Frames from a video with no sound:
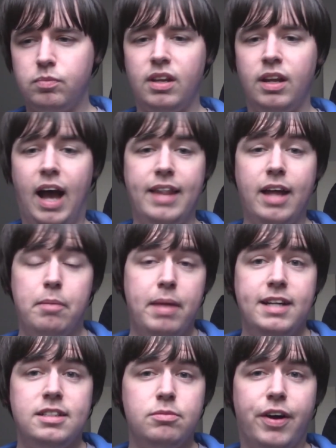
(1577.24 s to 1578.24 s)
And that
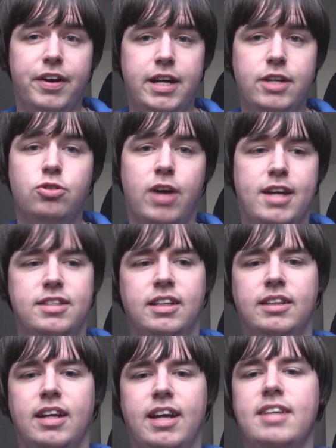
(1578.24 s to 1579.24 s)
makes him very
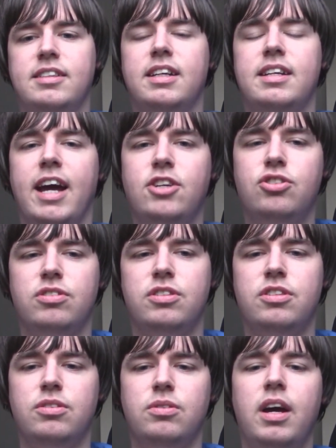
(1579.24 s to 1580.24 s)
interesting, that he has a connection
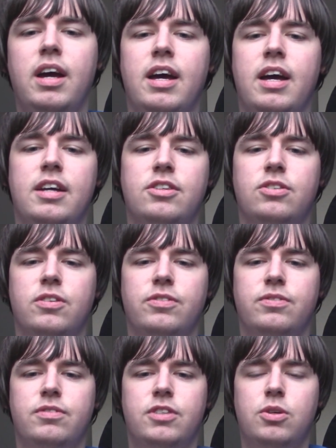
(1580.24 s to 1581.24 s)
to sort of
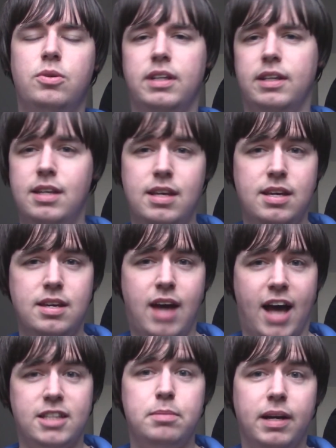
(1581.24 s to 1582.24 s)
two of the key
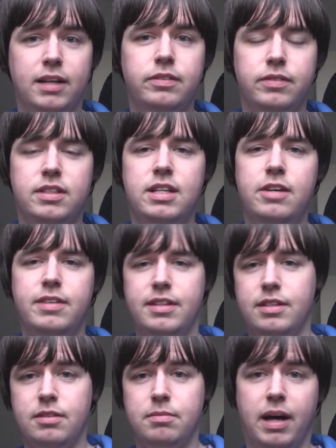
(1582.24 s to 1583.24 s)
aspects of the
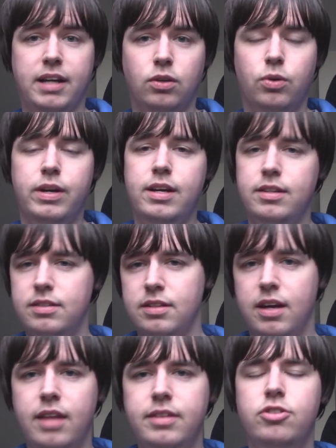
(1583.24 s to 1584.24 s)
series, Mandalorians
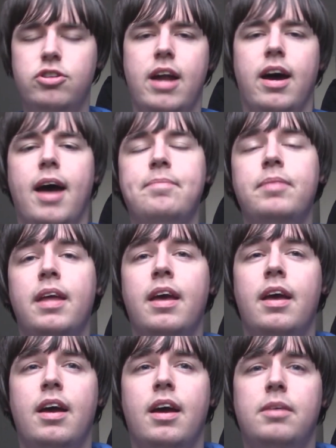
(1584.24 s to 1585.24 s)
and the Jedi.
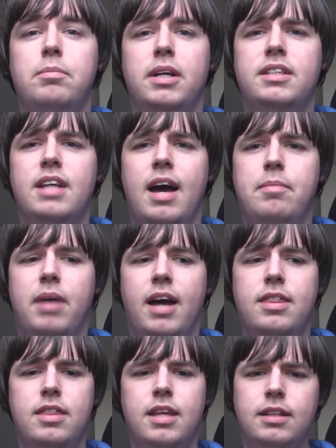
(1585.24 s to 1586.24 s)
But um, I
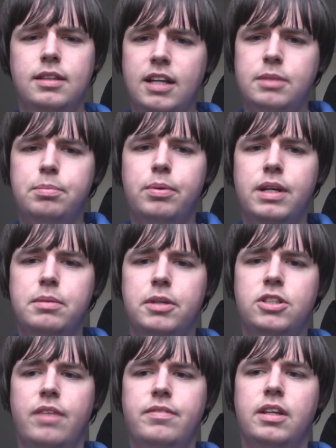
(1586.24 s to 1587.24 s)
think that's pretty
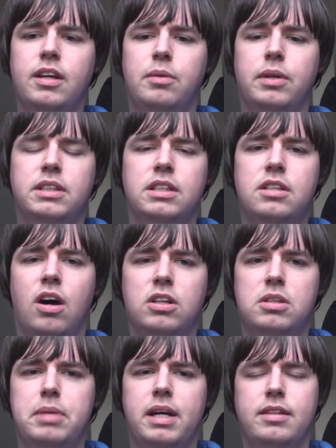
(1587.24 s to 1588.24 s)
much everything I want to
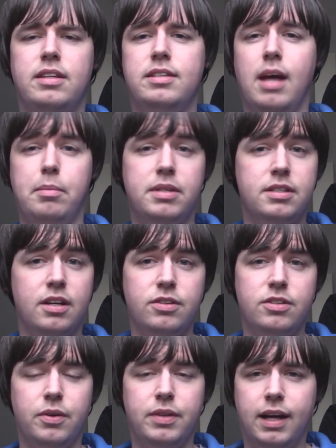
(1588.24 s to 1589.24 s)
talk about in this
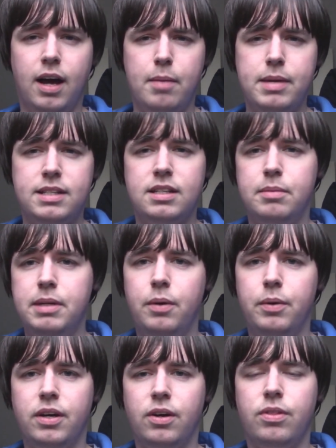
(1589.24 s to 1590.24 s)
episode. So in the comments, let me know
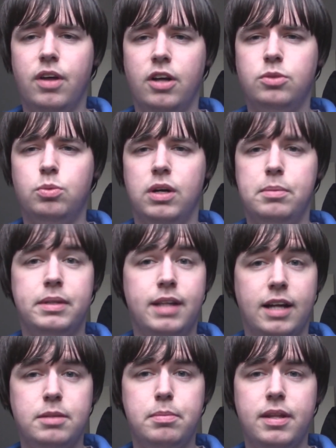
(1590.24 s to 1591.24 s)
what your thoughts were, but
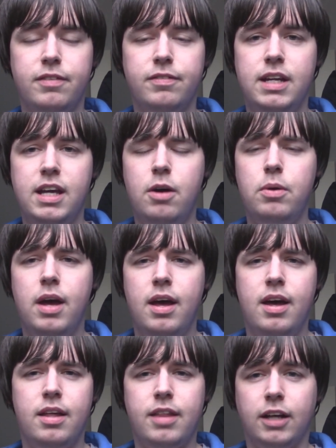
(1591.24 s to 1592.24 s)
that's been the video.
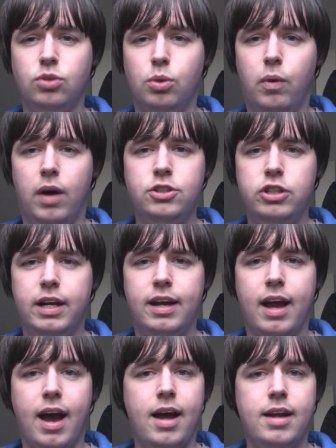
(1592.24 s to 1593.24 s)
Thanks for watching,
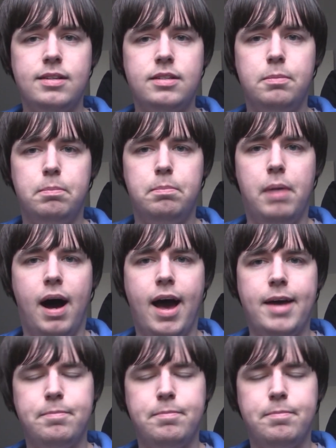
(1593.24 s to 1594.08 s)
and bye.